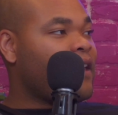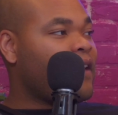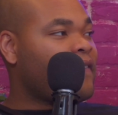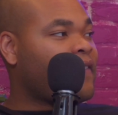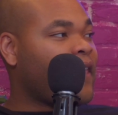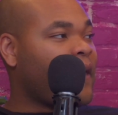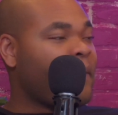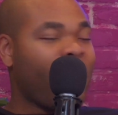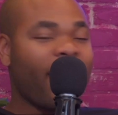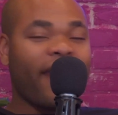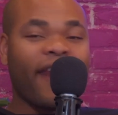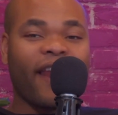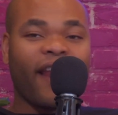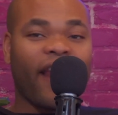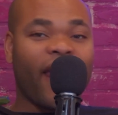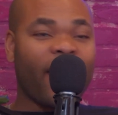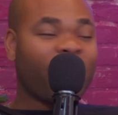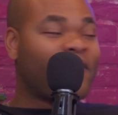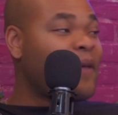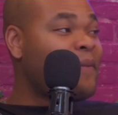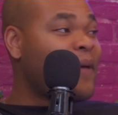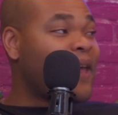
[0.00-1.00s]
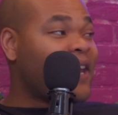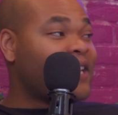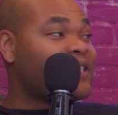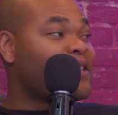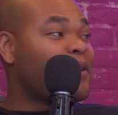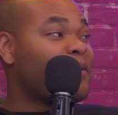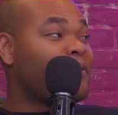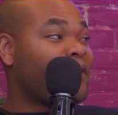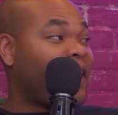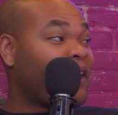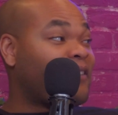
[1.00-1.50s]
if they made it
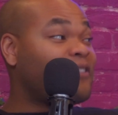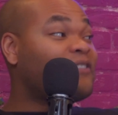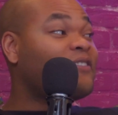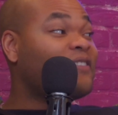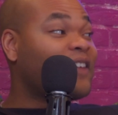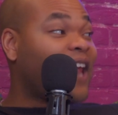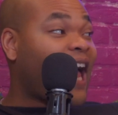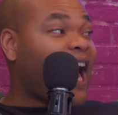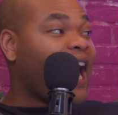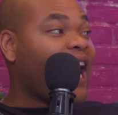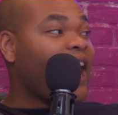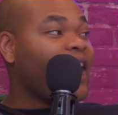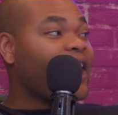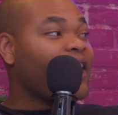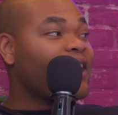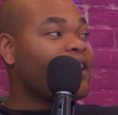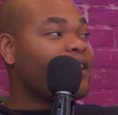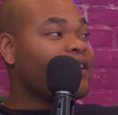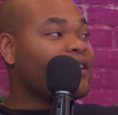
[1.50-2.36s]
something like fly,